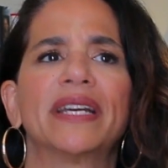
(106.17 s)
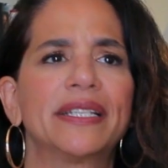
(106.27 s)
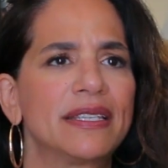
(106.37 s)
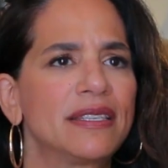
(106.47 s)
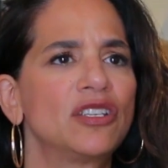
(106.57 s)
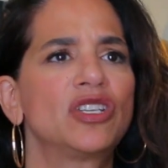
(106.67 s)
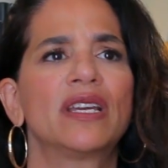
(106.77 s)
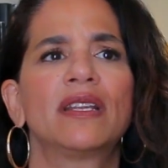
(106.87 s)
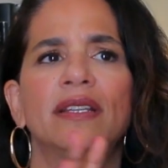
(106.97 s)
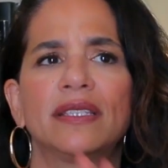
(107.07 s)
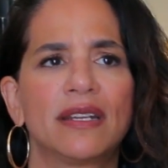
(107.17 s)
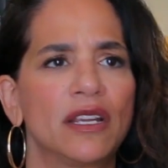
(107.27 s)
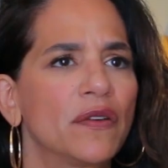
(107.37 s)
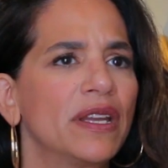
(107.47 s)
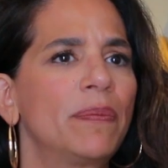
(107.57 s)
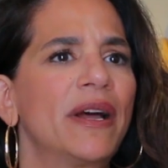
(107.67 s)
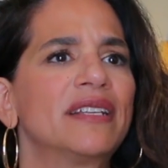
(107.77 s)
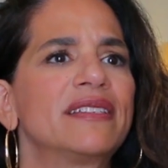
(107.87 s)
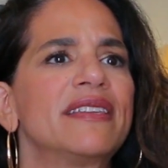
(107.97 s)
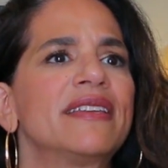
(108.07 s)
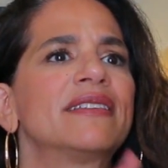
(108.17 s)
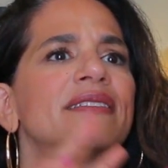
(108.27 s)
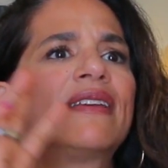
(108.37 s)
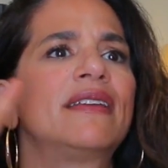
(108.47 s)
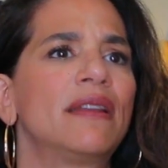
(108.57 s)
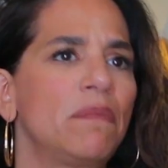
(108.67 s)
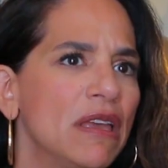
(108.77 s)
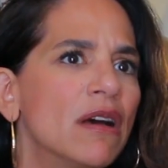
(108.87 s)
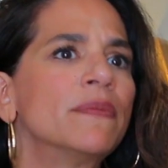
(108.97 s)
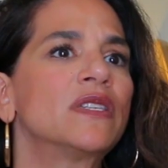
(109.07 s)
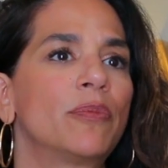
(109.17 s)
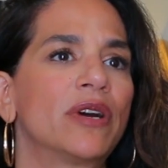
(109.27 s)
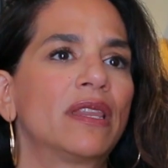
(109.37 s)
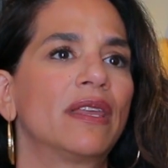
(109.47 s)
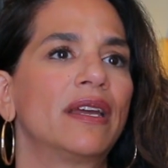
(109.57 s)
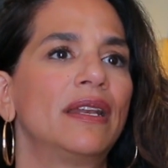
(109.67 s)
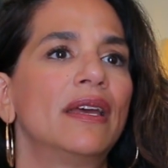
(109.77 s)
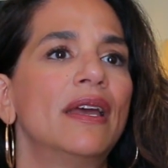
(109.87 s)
bad decision, it didn't create a Palestinian state, it becomes apartheid.